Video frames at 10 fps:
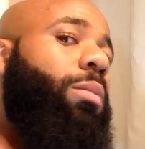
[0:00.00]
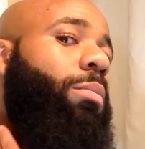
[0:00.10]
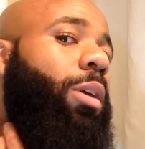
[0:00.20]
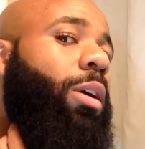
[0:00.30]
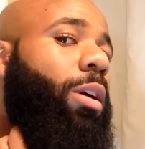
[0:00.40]

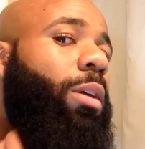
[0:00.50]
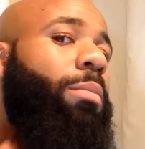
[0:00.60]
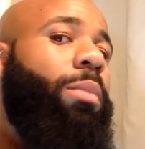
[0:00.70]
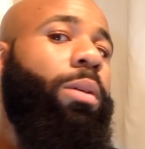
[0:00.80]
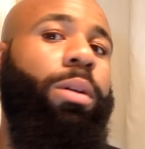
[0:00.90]
but
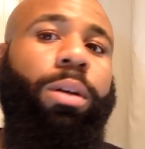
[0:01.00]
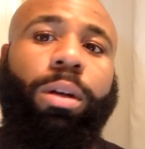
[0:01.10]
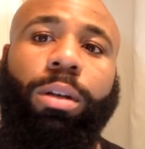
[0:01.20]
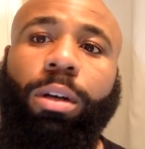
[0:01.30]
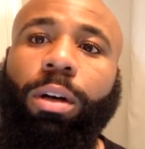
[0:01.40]

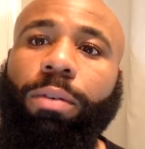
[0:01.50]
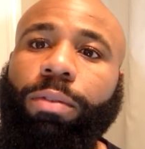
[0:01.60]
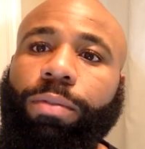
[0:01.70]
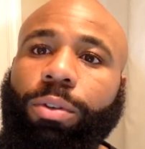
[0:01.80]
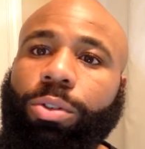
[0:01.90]
cut off
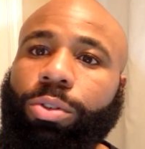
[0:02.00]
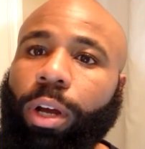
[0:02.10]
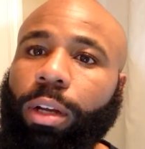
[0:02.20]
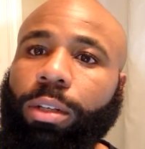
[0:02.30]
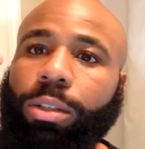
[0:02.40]
a few
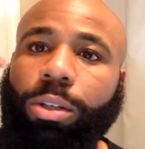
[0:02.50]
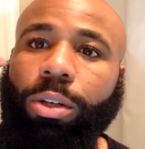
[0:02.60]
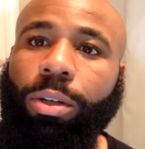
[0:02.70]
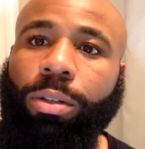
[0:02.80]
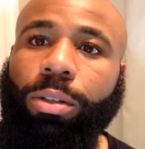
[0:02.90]
stragglers, you
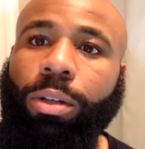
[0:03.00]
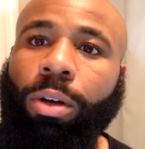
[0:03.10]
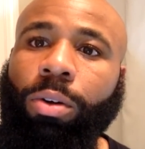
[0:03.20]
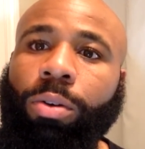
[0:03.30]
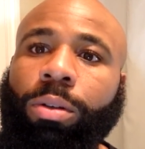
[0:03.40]
know, there's
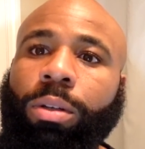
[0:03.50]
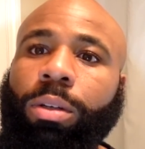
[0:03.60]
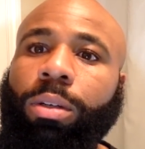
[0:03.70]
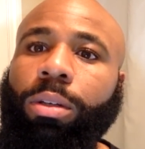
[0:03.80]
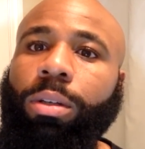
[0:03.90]
no
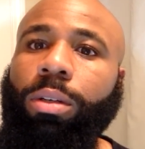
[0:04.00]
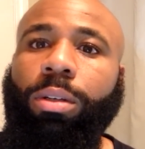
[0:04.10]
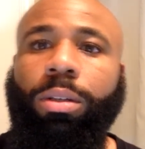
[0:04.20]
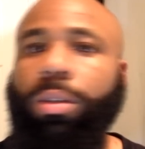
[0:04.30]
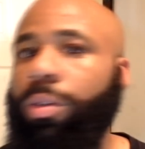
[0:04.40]

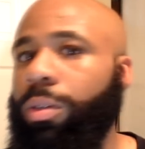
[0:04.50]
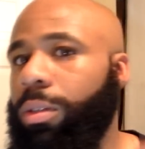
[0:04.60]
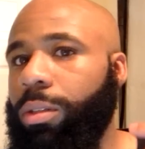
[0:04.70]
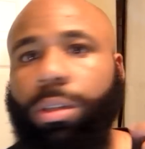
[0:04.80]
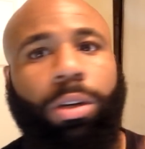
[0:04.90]

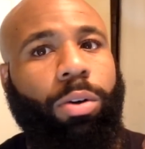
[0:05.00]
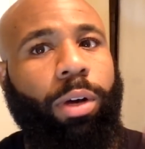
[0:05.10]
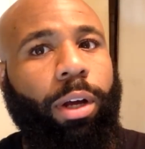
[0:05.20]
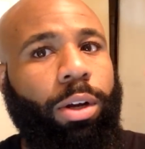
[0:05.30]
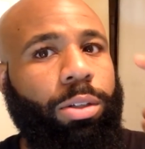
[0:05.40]
single
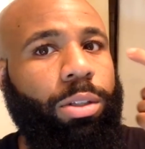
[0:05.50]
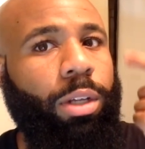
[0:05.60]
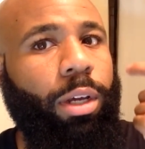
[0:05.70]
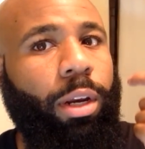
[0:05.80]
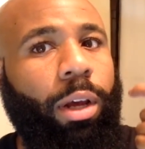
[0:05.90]
hair
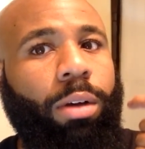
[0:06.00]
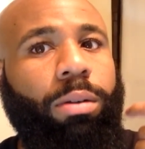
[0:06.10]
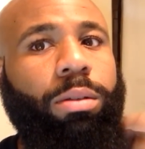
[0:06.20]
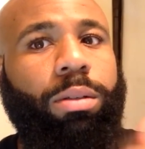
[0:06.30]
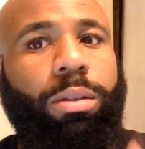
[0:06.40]
sticking out.
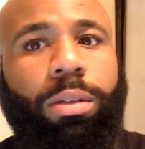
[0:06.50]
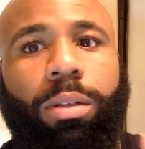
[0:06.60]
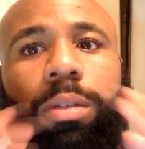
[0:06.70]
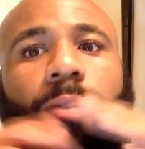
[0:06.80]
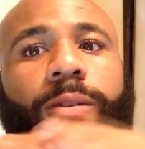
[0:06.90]

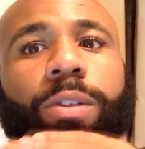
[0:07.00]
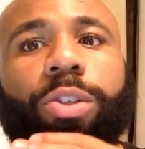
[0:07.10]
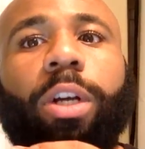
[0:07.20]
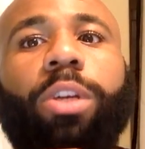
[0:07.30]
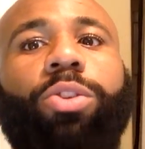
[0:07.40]

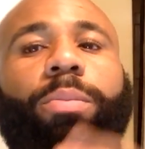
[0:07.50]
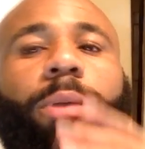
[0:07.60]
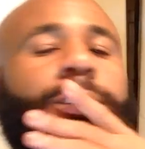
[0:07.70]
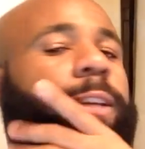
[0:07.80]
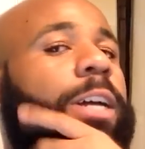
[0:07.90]
Tried to do the
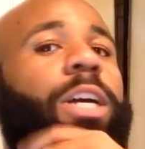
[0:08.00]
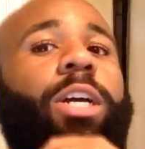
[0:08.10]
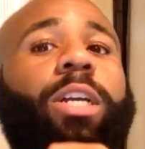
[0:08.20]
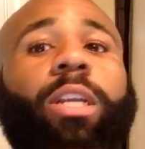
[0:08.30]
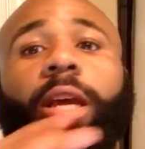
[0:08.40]
best I
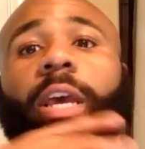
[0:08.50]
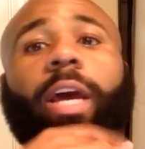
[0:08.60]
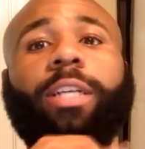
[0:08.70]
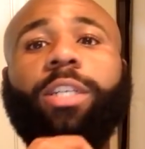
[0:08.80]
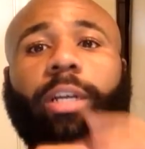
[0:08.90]
could.
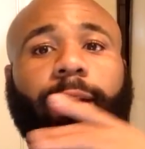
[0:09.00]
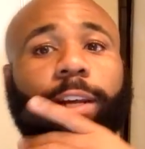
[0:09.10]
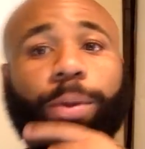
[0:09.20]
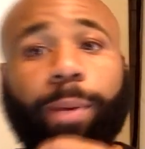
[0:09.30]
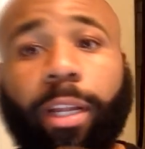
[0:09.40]
I took a
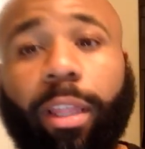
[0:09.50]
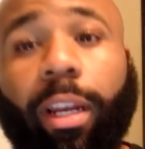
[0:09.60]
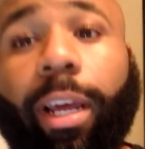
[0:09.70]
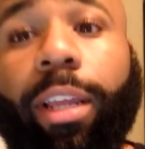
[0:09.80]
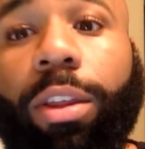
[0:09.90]
little bit of the
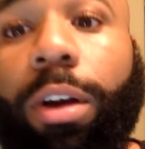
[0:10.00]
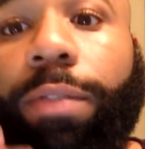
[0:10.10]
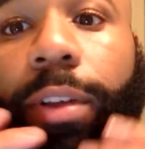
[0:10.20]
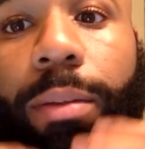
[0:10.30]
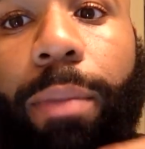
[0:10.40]
length
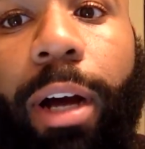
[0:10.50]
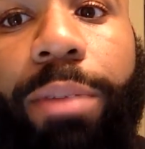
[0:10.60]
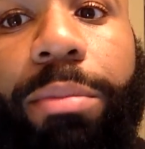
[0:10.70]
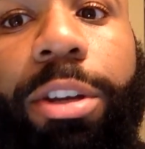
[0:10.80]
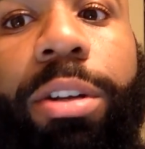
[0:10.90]
off at the
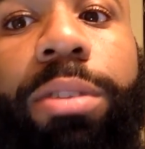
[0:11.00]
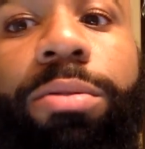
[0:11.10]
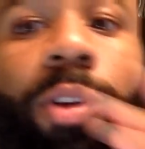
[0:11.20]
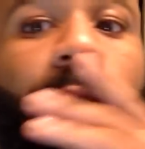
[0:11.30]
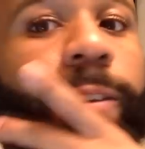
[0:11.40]
bottom here.
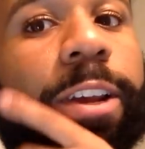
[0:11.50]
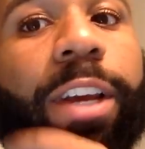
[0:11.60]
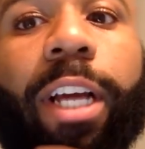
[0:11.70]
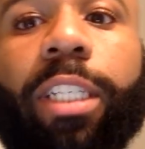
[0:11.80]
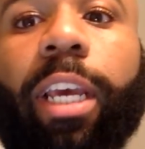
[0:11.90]
Now
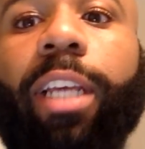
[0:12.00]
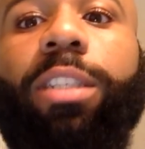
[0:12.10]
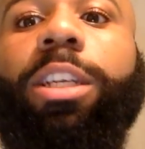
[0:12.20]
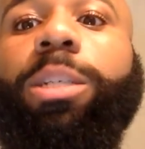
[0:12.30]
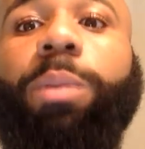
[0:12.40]
you guys can't
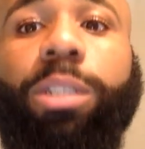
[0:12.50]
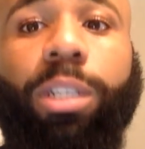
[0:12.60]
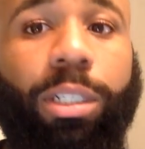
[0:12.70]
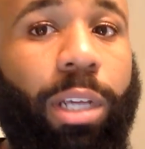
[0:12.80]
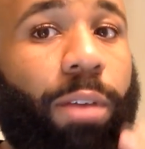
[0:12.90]
see, especially
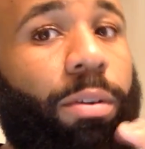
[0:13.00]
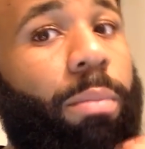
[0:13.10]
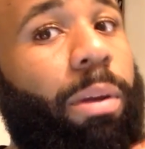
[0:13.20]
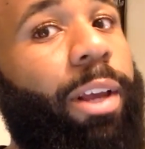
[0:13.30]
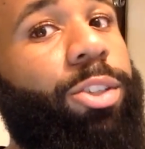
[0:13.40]
because I have on
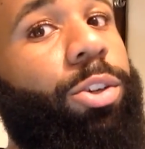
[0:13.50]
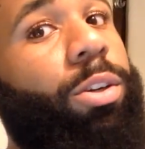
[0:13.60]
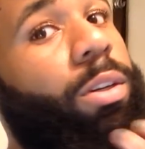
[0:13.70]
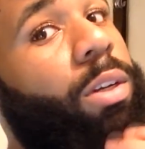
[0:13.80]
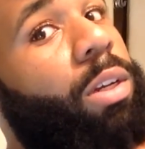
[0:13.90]
a black shirt.